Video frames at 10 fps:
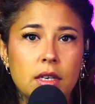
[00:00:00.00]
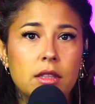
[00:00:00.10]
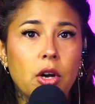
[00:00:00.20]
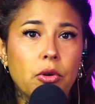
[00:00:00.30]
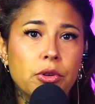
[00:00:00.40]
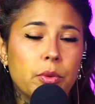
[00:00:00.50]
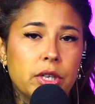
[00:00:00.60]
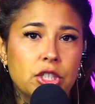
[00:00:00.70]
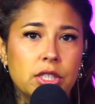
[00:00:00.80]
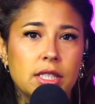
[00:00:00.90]
The older
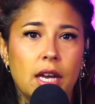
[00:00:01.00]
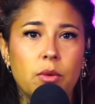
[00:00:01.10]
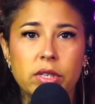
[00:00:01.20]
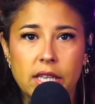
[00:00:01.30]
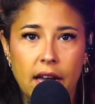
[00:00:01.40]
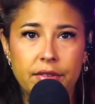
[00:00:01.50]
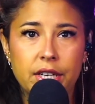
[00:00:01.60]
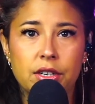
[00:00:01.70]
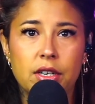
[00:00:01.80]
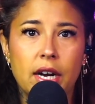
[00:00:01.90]
one, she said, was
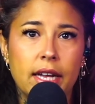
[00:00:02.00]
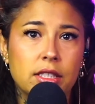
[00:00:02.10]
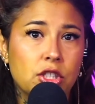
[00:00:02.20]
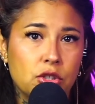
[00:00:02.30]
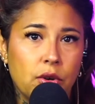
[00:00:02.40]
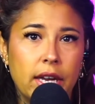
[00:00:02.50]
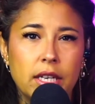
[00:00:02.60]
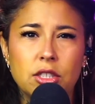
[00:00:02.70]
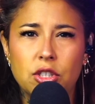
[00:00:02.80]
heavier, had straight,